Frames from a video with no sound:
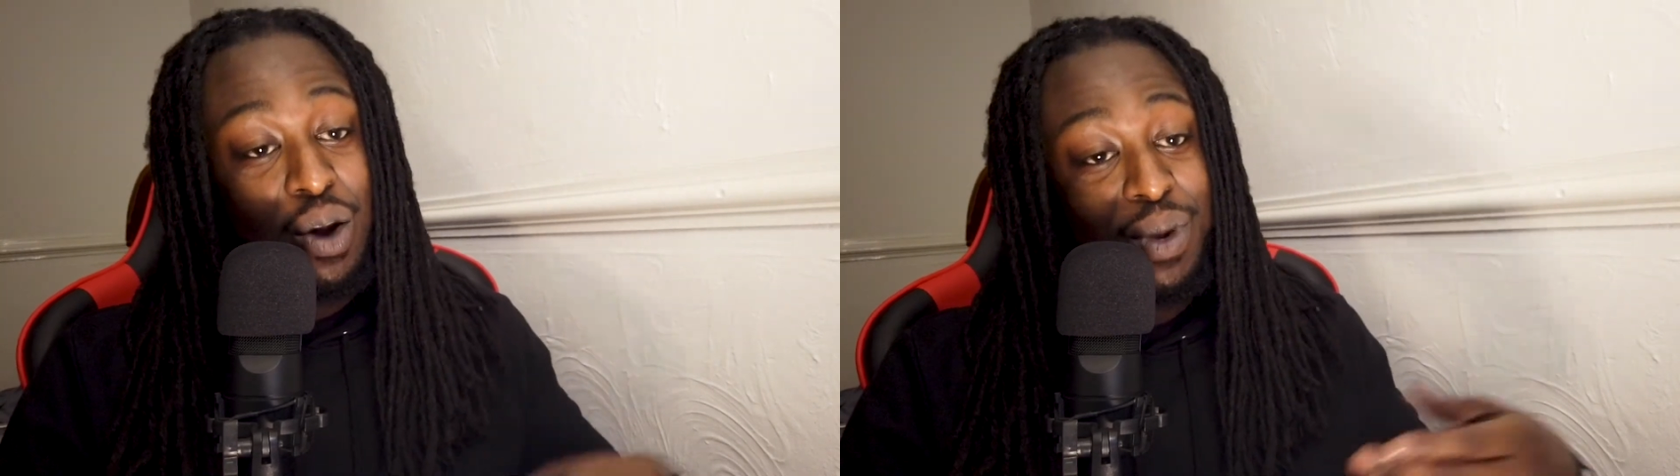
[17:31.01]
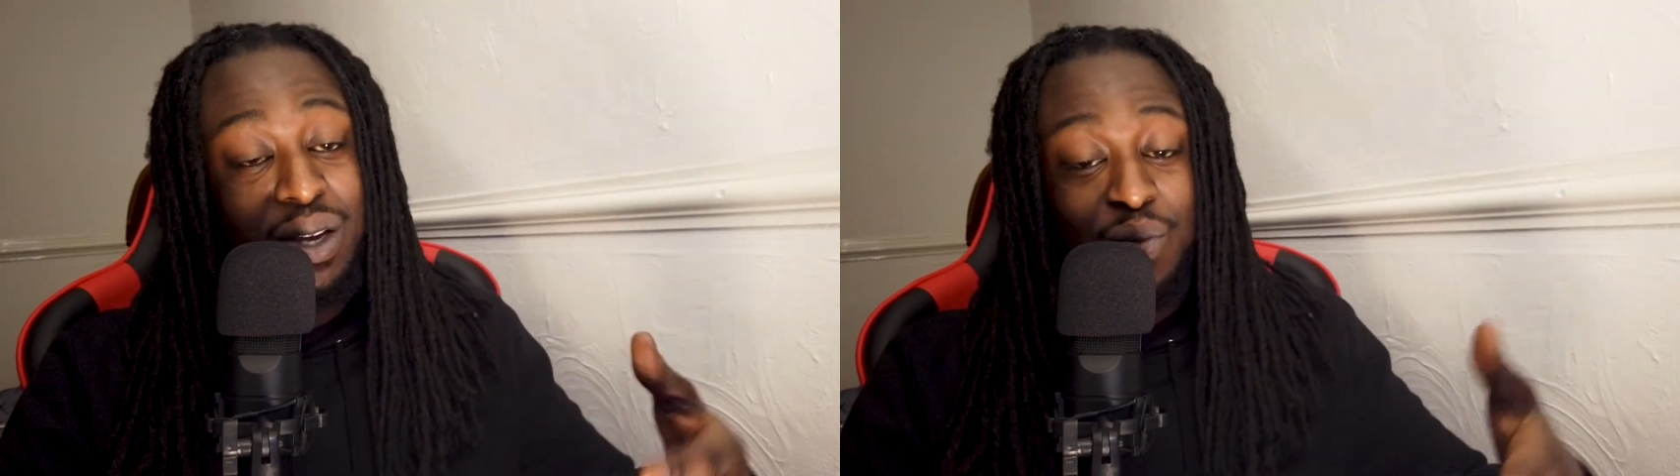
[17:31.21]

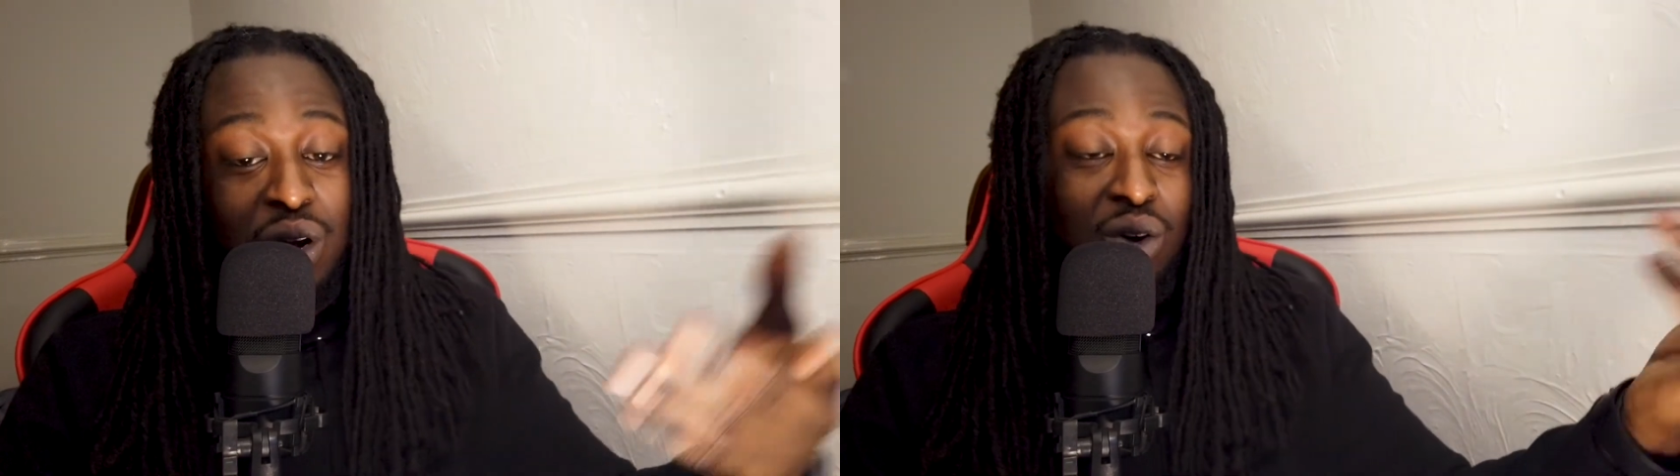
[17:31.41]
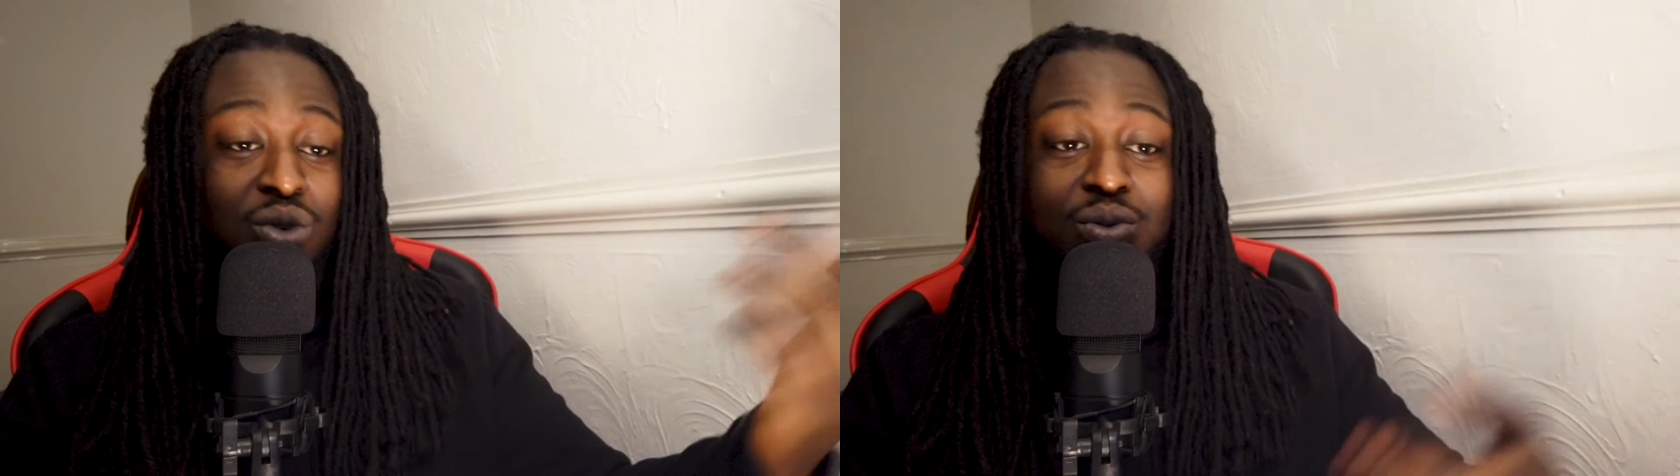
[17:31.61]
Comment in
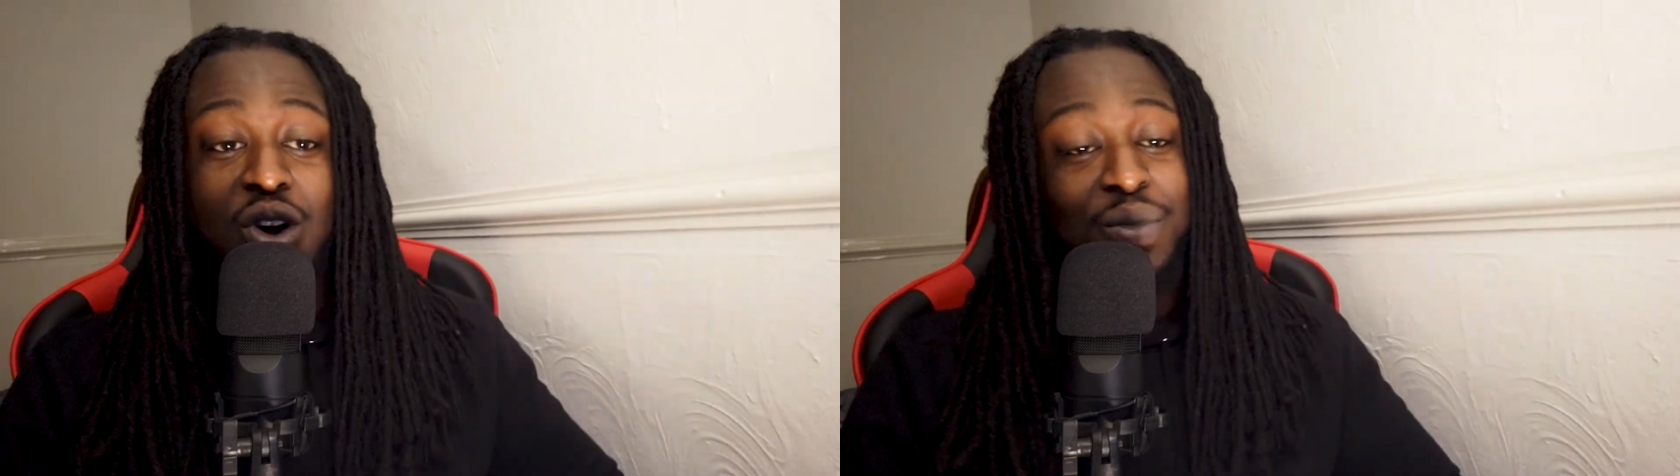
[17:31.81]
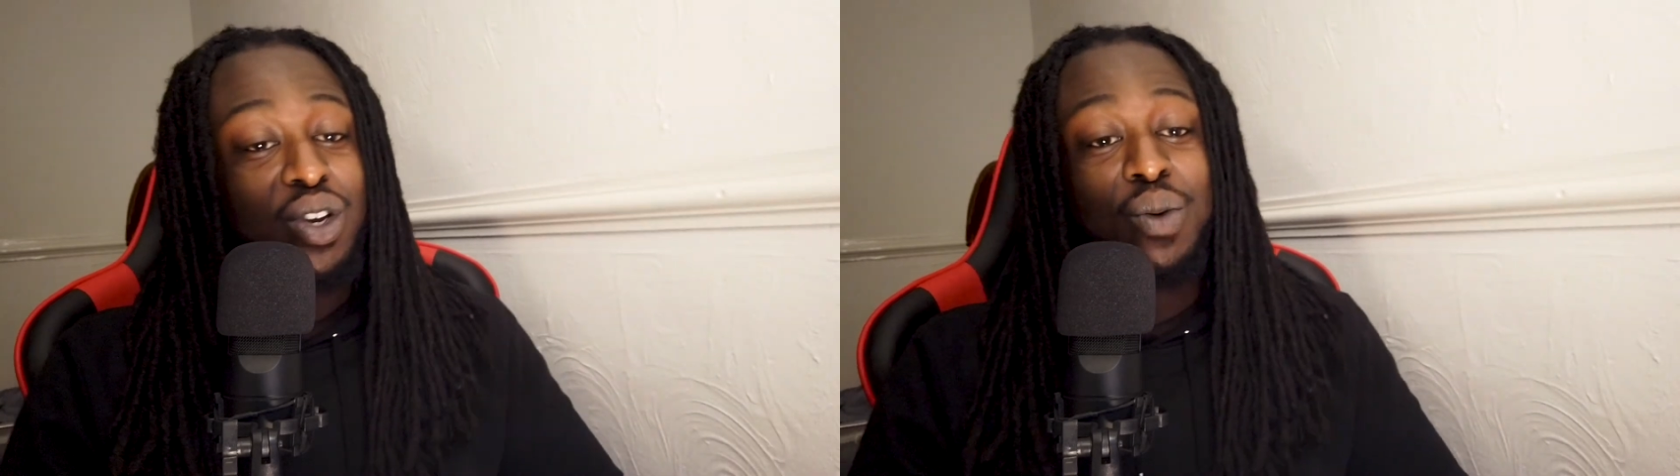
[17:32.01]
below.
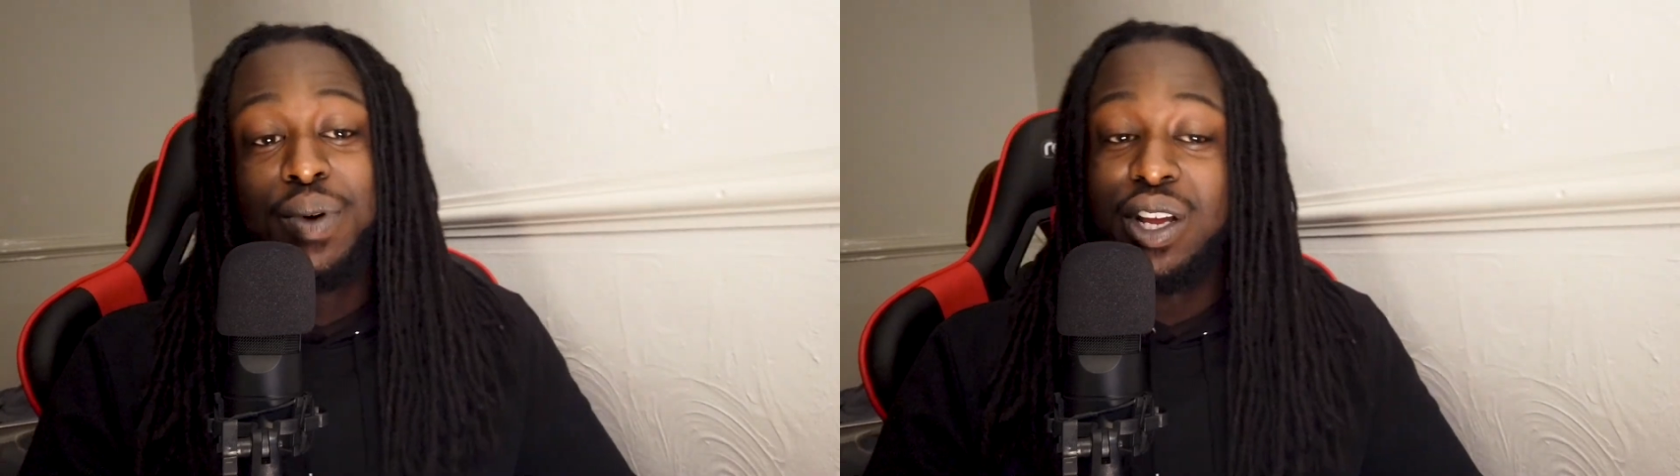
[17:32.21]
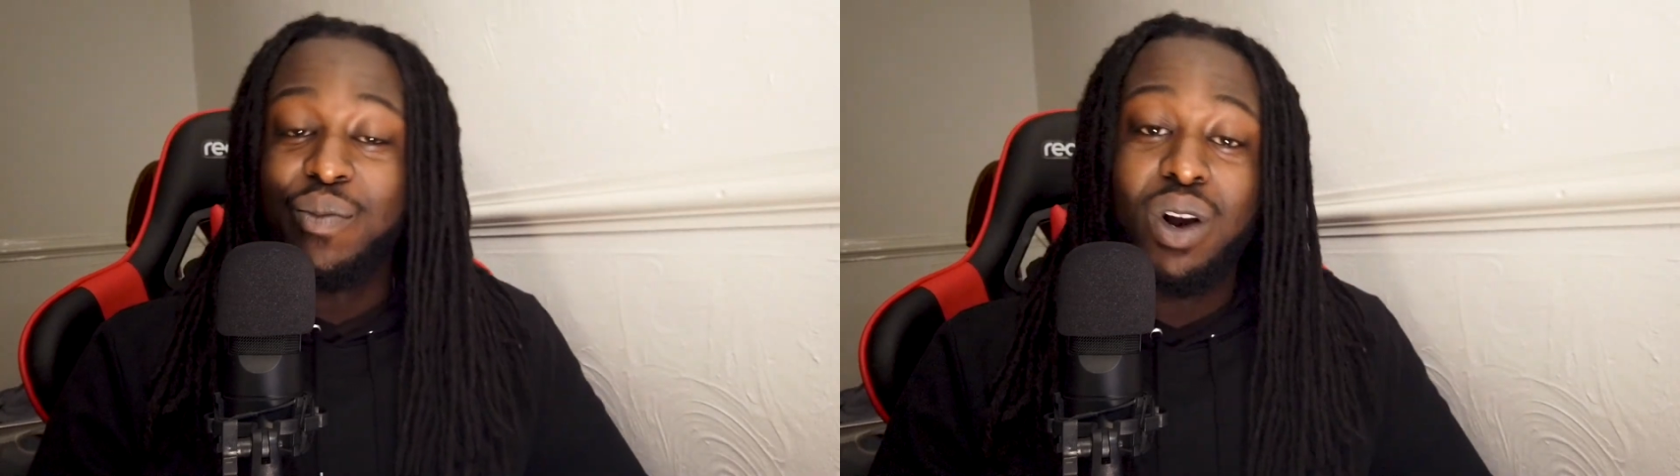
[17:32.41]
Comment your
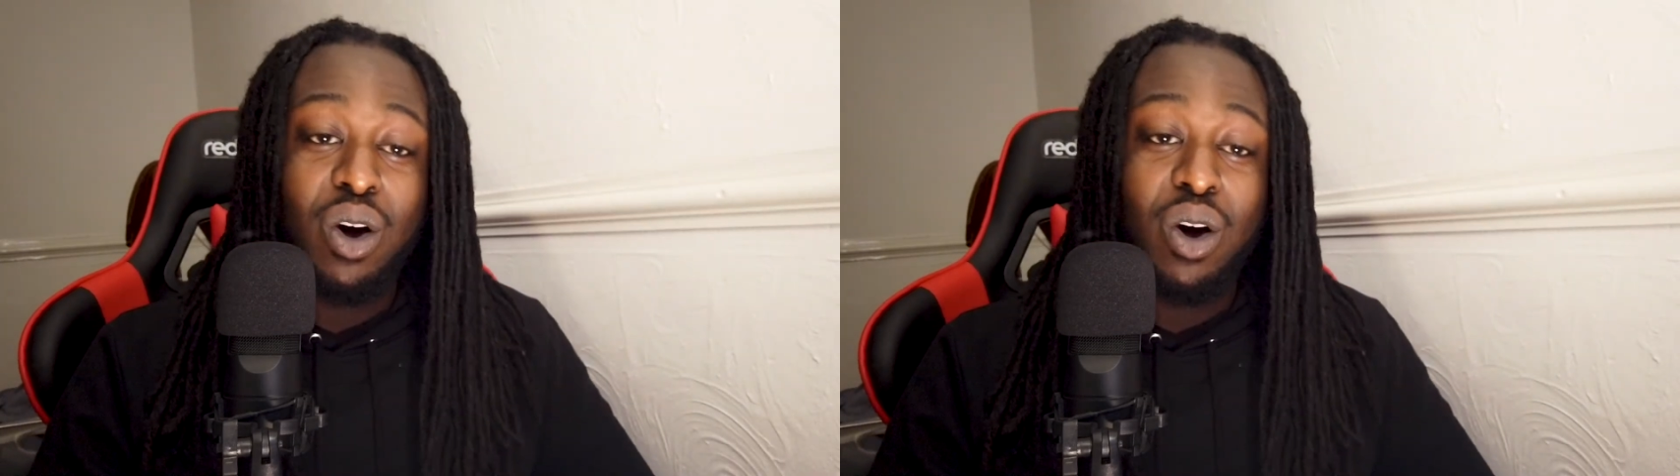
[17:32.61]
opinion